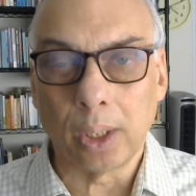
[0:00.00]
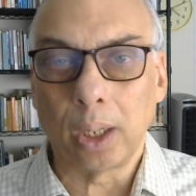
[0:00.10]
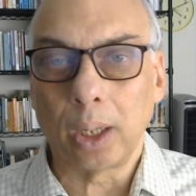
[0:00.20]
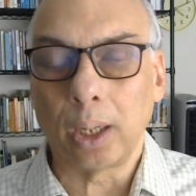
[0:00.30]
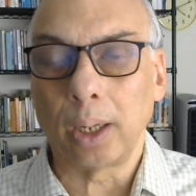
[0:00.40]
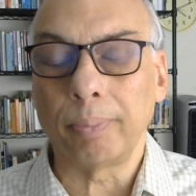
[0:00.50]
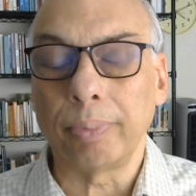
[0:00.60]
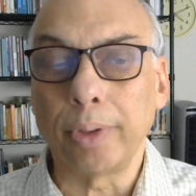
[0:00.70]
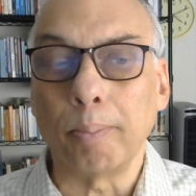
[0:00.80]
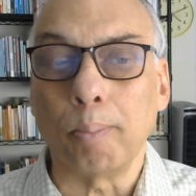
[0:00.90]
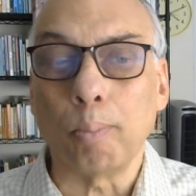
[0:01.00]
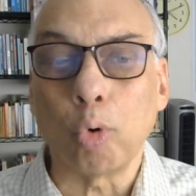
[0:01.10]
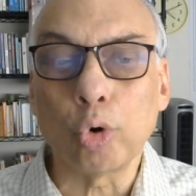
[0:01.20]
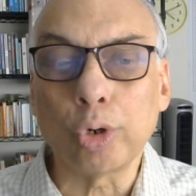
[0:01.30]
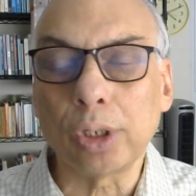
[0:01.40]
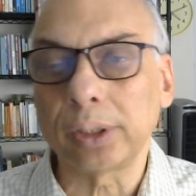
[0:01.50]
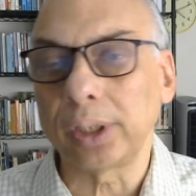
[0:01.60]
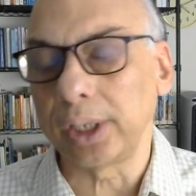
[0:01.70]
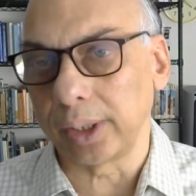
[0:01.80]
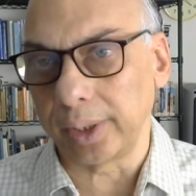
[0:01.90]
Uh, the modal
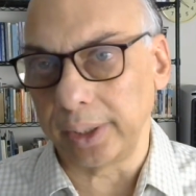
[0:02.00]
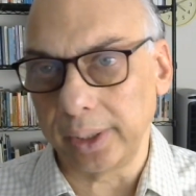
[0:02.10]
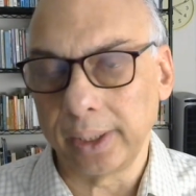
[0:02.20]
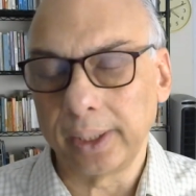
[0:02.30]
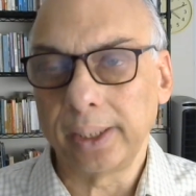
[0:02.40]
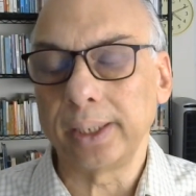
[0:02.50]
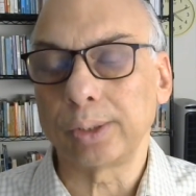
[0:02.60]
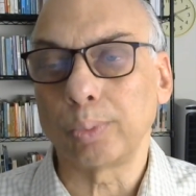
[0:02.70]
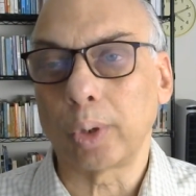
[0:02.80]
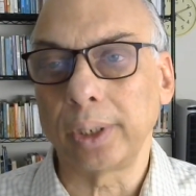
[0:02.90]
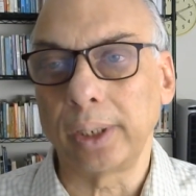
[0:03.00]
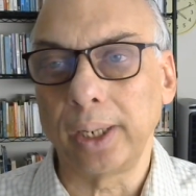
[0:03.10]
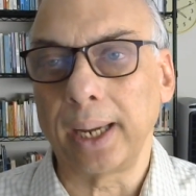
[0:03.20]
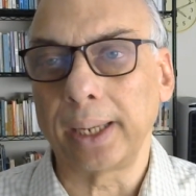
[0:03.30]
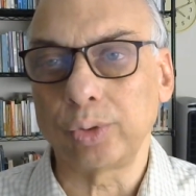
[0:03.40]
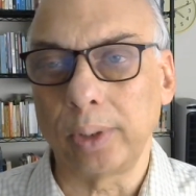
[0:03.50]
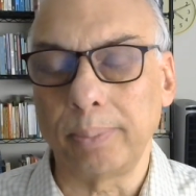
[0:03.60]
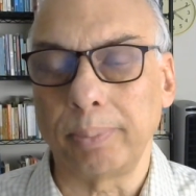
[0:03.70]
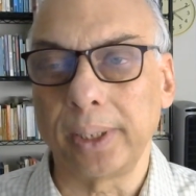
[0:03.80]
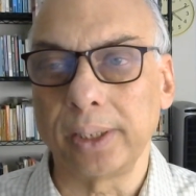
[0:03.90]
theory is what he actually
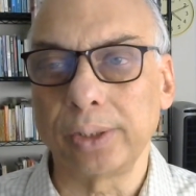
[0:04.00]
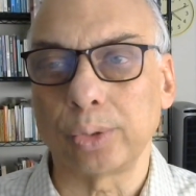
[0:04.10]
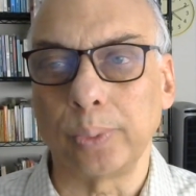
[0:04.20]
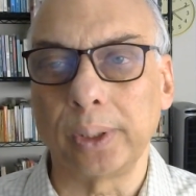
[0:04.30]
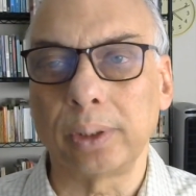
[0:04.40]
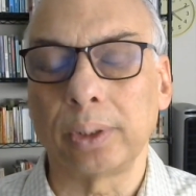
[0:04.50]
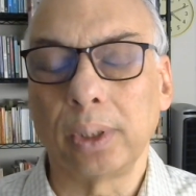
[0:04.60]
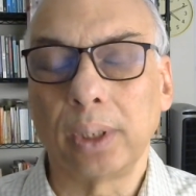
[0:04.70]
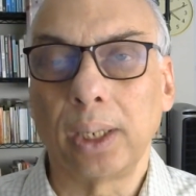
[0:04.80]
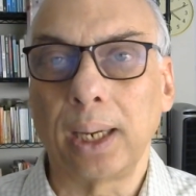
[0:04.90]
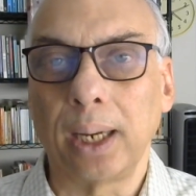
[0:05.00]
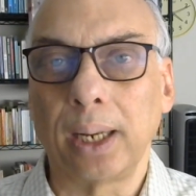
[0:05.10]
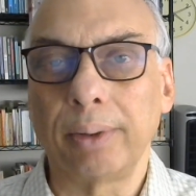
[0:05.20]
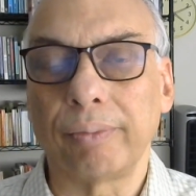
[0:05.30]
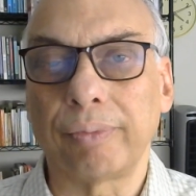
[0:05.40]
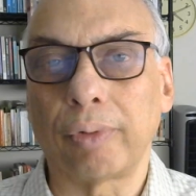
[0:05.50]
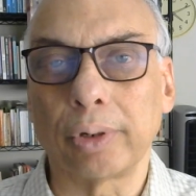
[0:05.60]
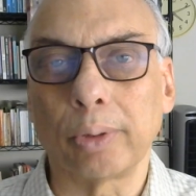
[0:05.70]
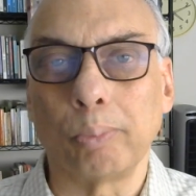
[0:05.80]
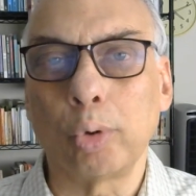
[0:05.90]
begins with and for
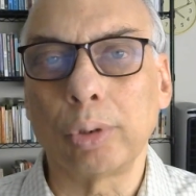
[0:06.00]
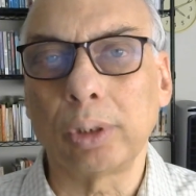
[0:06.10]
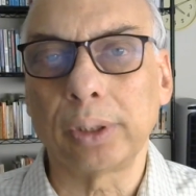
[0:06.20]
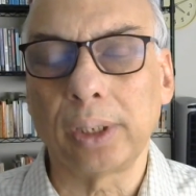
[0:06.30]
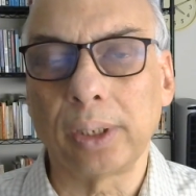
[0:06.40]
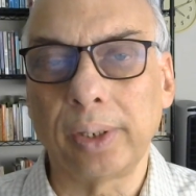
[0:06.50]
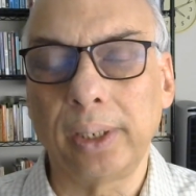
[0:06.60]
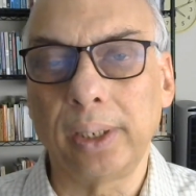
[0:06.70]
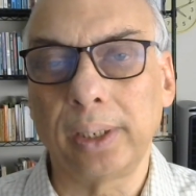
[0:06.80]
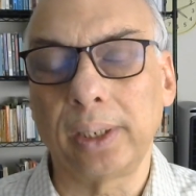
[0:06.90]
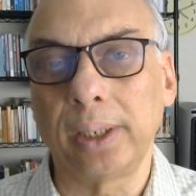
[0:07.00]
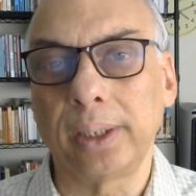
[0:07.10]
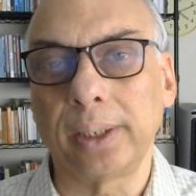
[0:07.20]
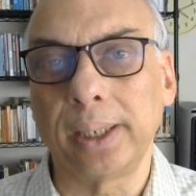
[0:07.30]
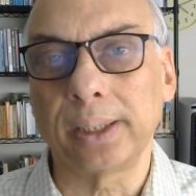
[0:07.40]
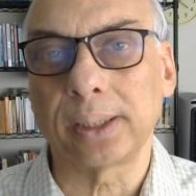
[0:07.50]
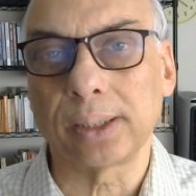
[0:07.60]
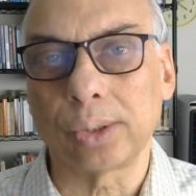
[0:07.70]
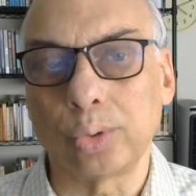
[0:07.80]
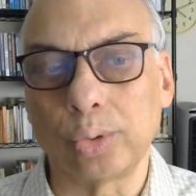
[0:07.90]
the modal theory, he takes
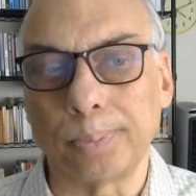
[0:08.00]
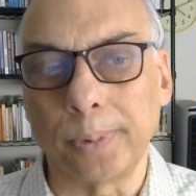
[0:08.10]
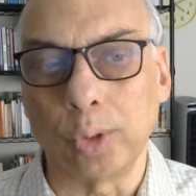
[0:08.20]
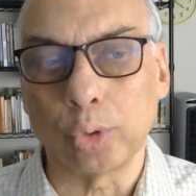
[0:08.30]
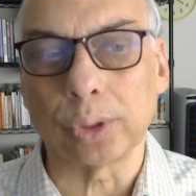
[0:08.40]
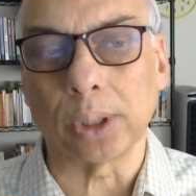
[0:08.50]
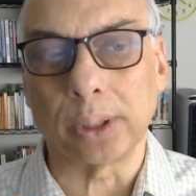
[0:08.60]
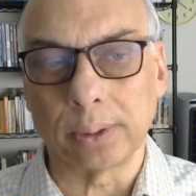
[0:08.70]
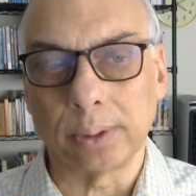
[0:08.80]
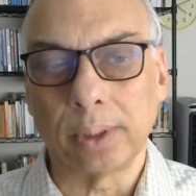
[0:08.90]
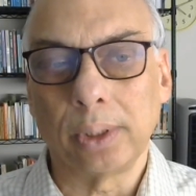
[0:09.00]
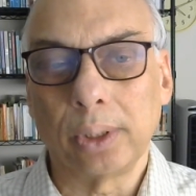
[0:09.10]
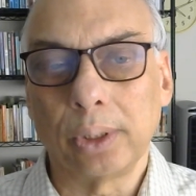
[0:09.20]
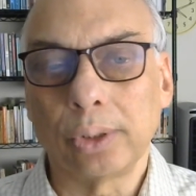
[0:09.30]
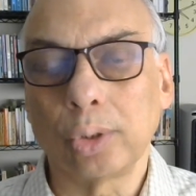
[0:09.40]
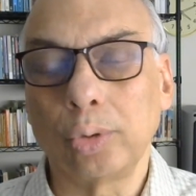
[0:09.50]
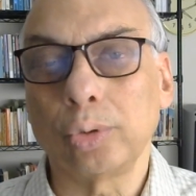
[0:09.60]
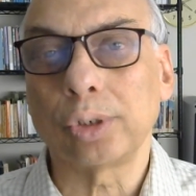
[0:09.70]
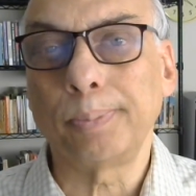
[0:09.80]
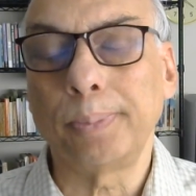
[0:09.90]
us to Spinoza. So
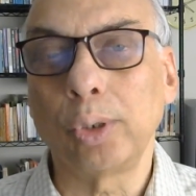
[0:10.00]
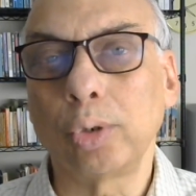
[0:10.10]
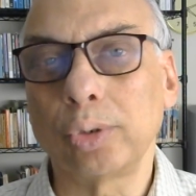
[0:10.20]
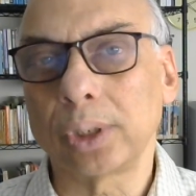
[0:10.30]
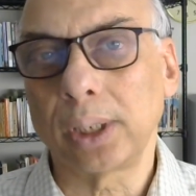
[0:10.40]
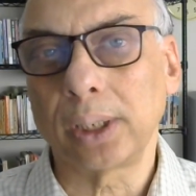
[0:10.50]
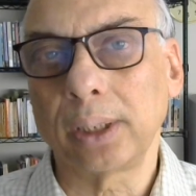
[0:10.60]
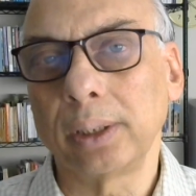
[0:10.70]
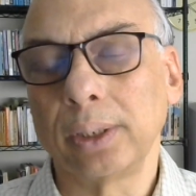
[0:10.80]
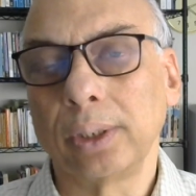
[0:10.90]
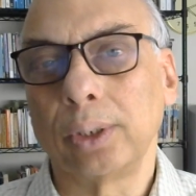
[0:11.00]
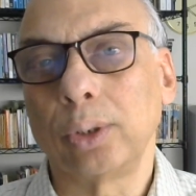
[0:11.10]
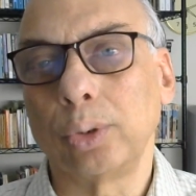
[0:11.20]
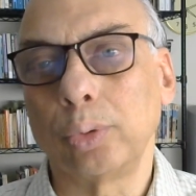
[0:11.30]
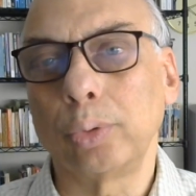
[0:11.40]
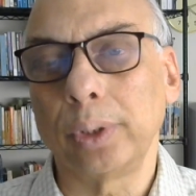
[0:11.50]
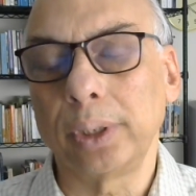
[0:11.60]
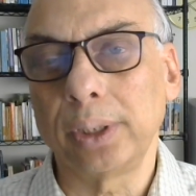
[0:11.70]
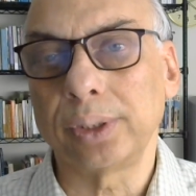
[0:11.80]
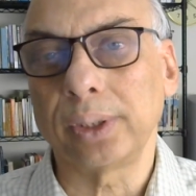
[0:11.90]
Spinoza, who
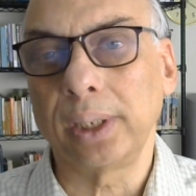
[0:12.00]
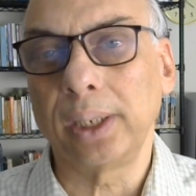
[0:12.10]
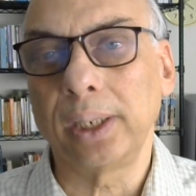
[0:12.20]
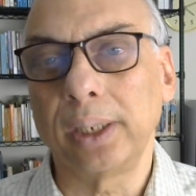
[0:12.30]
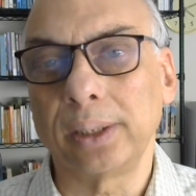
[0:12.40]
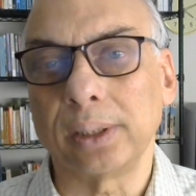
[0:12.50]
is a